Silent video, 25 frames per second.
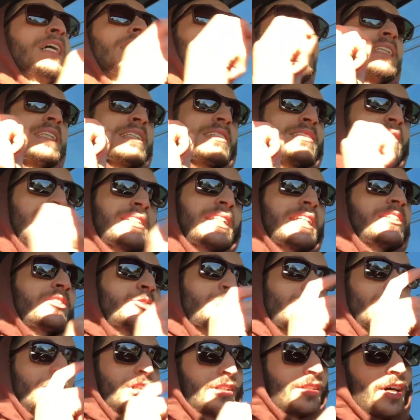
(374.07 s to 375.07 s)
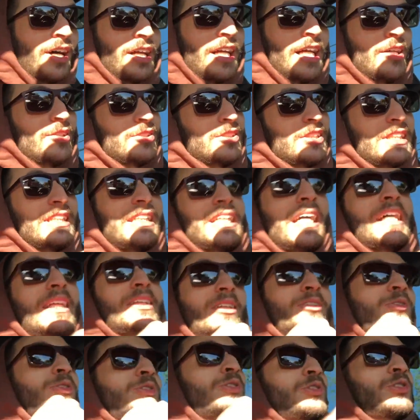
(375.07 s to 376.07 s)
the seats with the cutouts, again,
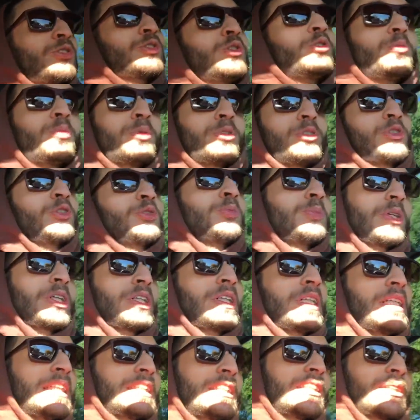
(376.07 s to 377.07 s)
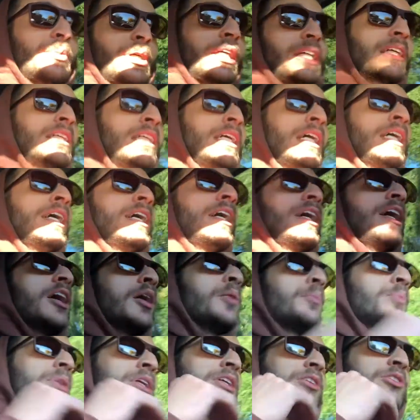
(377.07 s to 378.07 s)
look super clean to me.
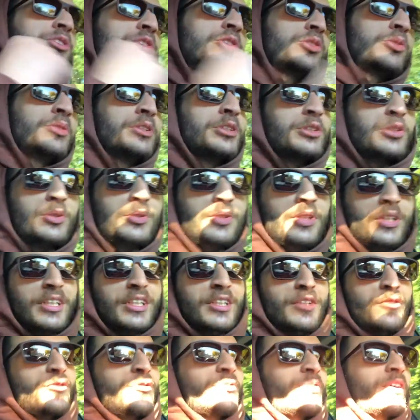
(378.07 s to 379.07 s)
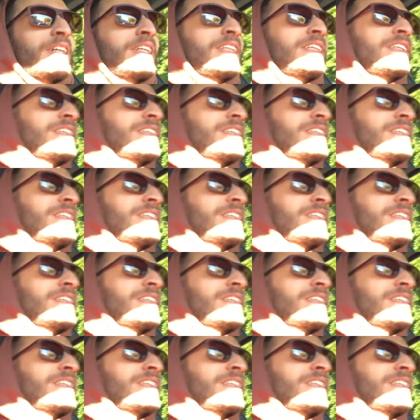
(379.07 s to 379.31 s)
But as soon as you look at the front end of